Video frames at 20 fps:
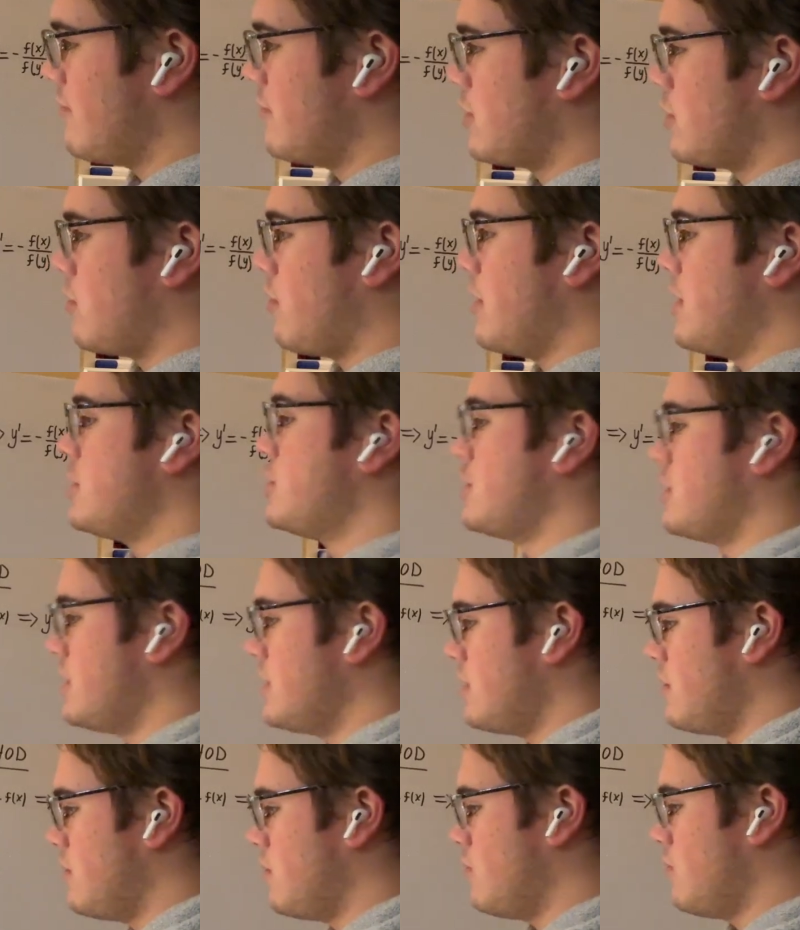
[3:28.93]
an
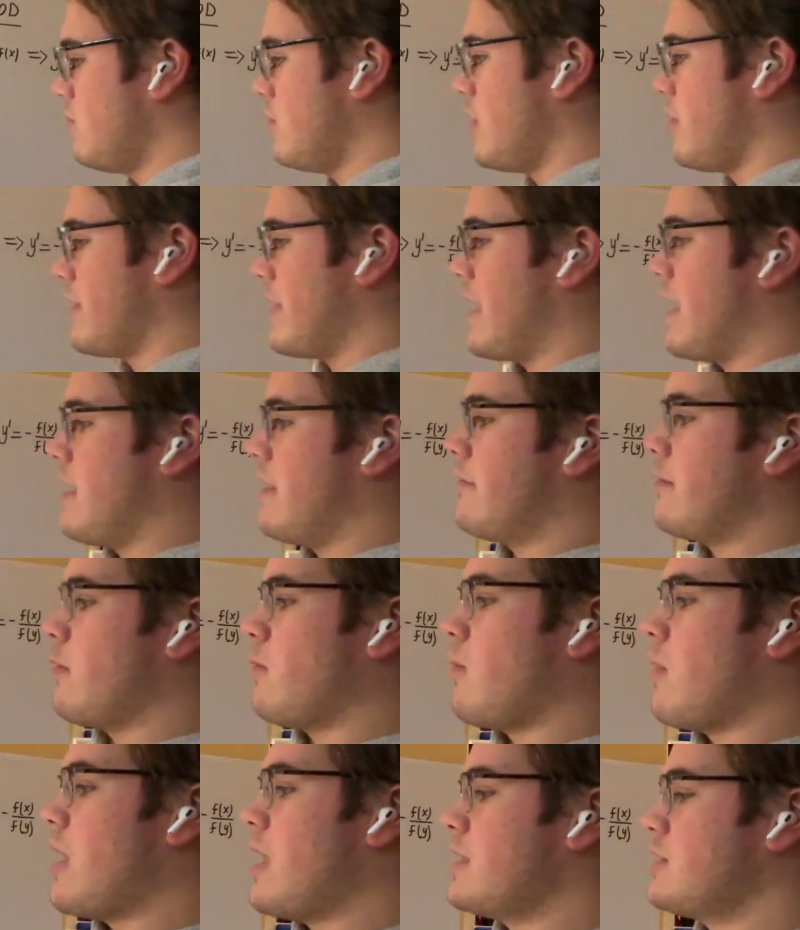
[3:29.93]
equation where we have a
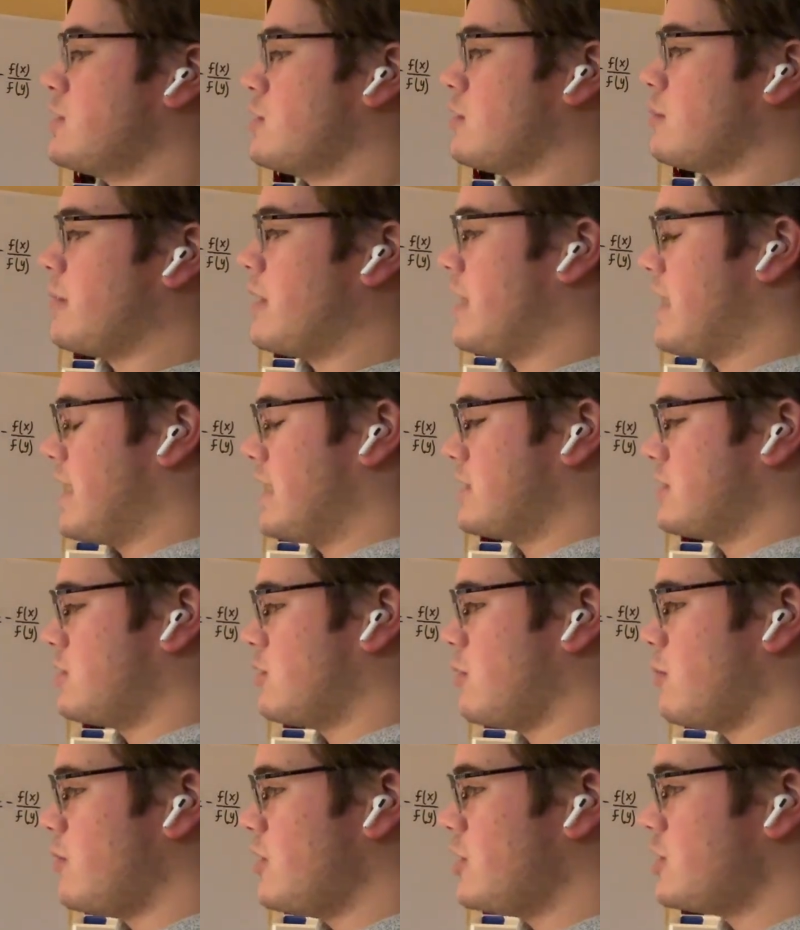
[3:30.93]
y term and an x
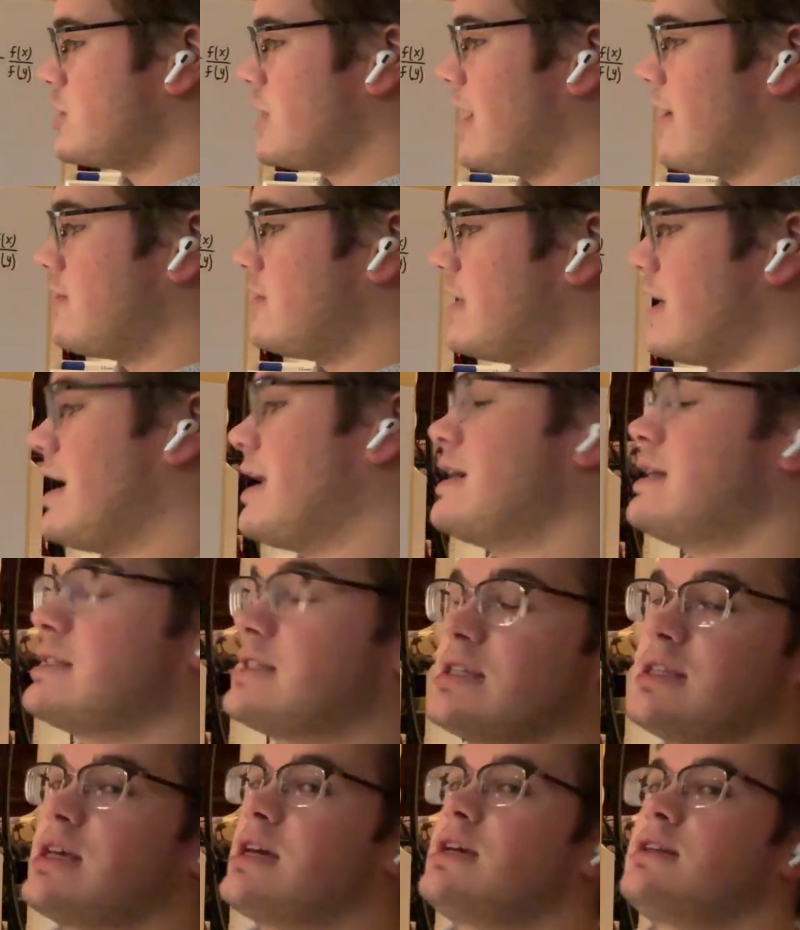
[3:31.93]
term. We just have to
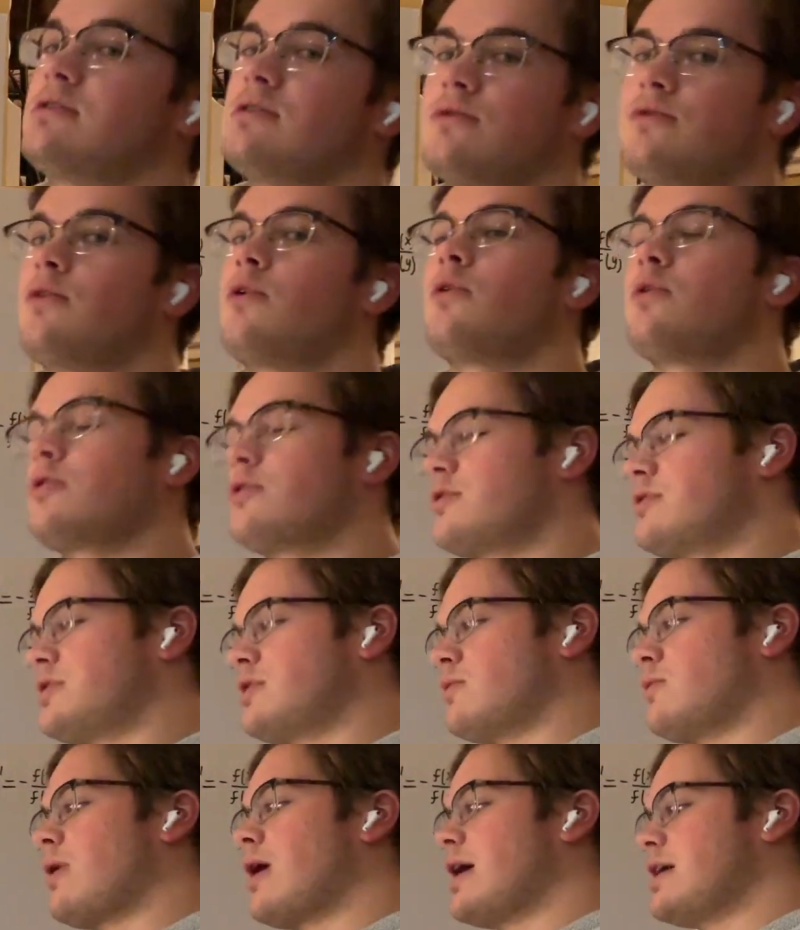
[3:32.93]
isolate for the
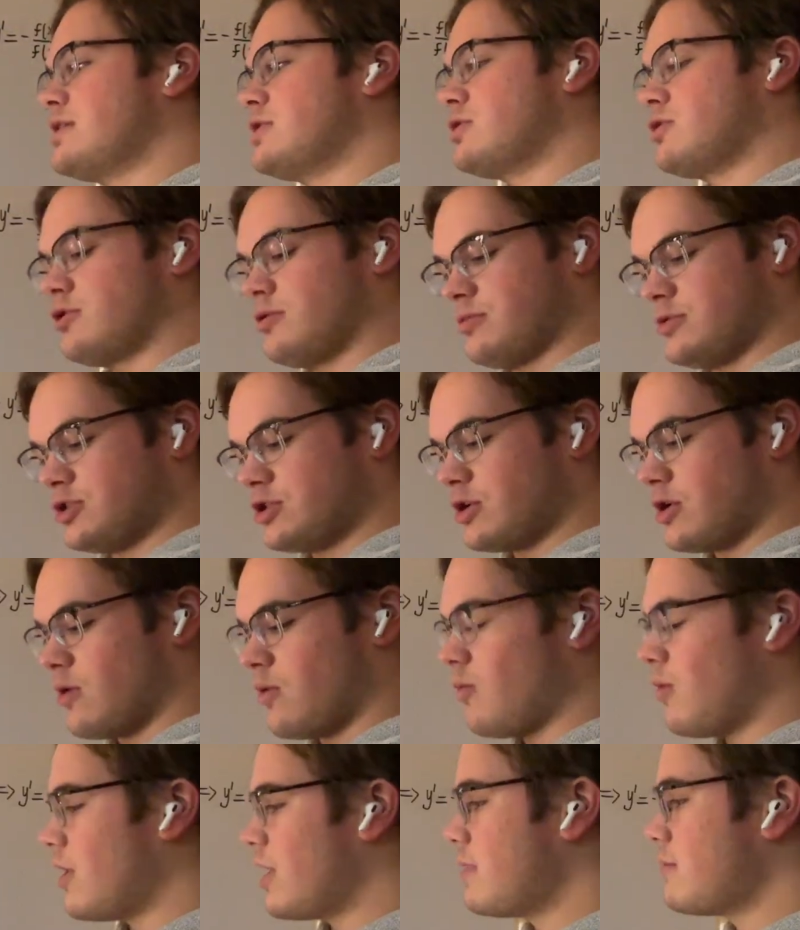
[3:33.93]
y term. So
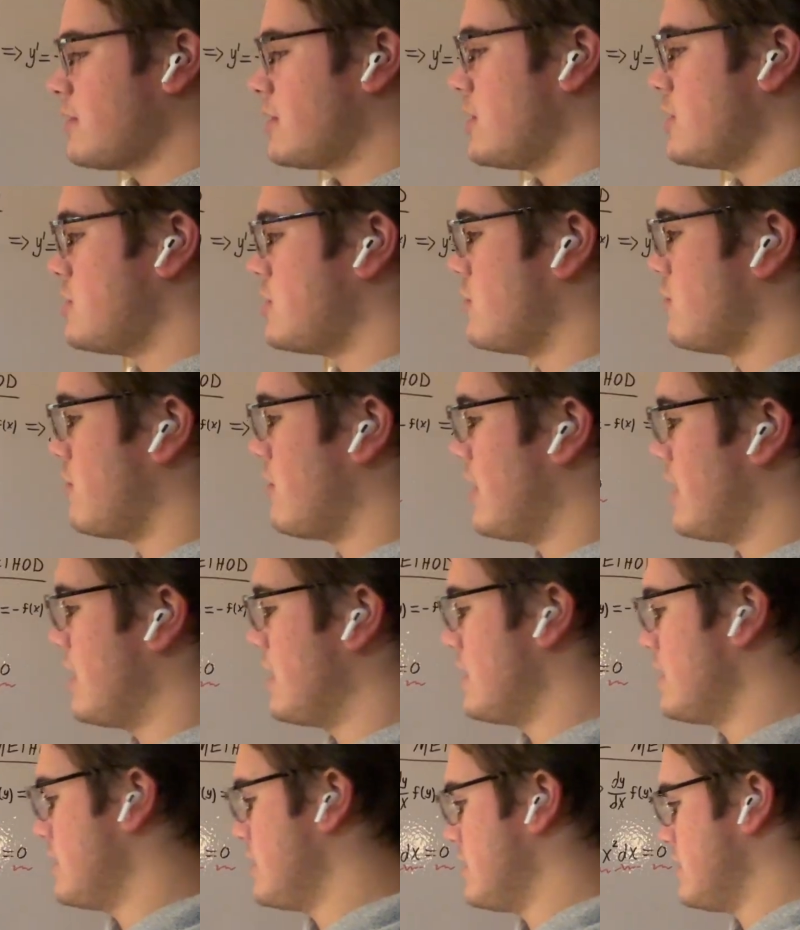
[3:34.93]
what I'm going to do
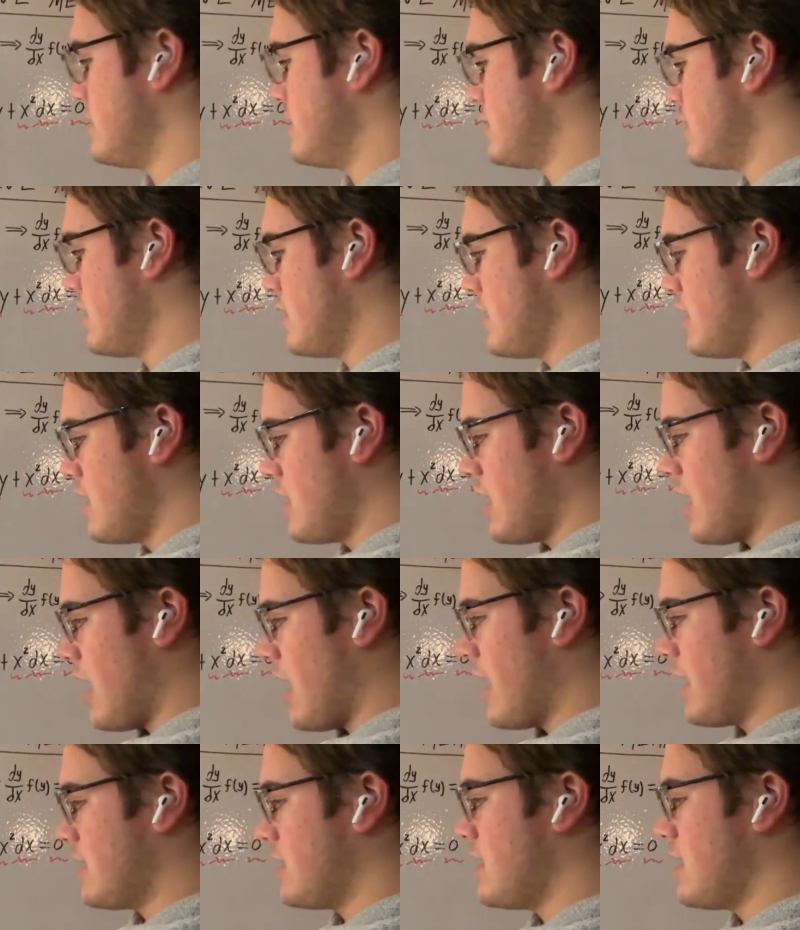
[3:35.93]
is
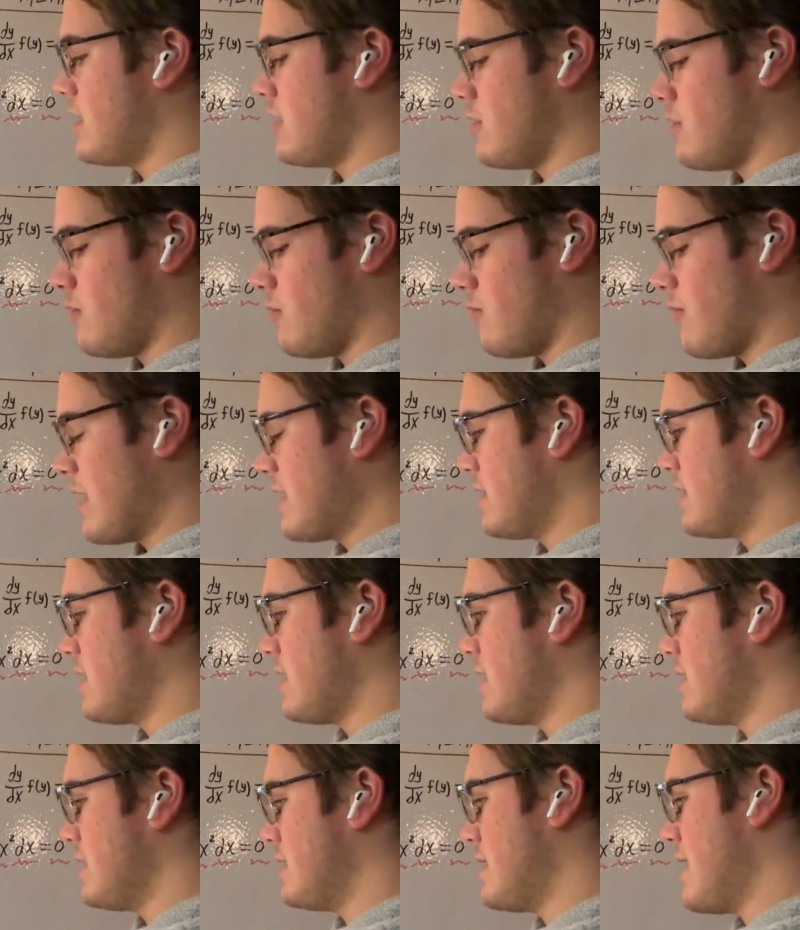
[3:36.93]
I can write
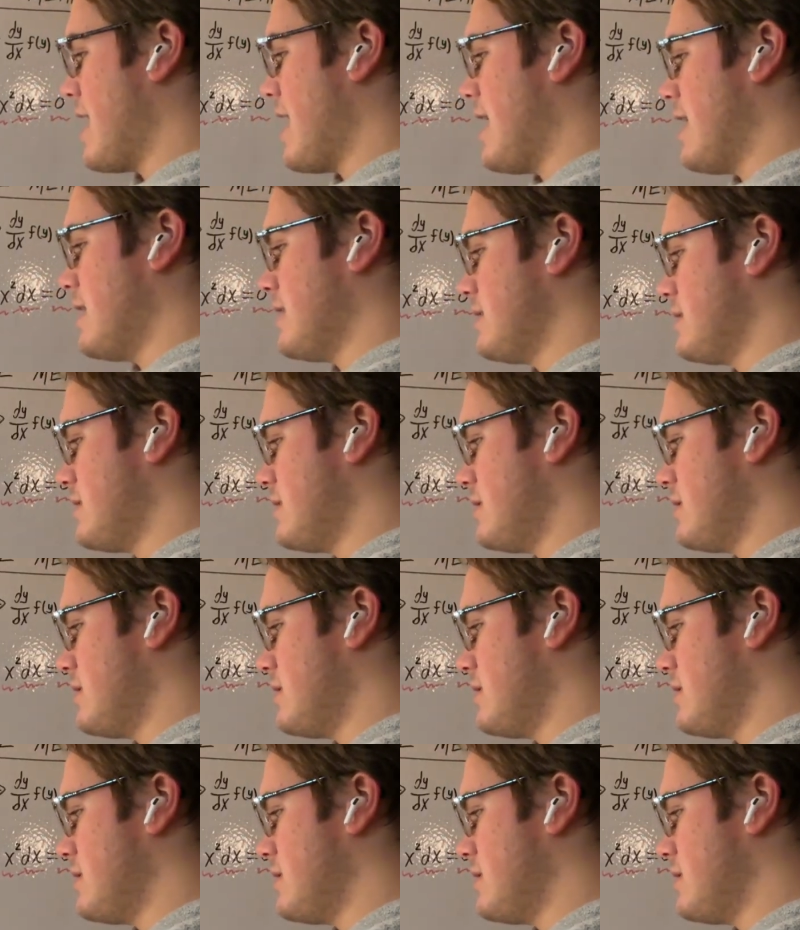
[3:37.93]
this as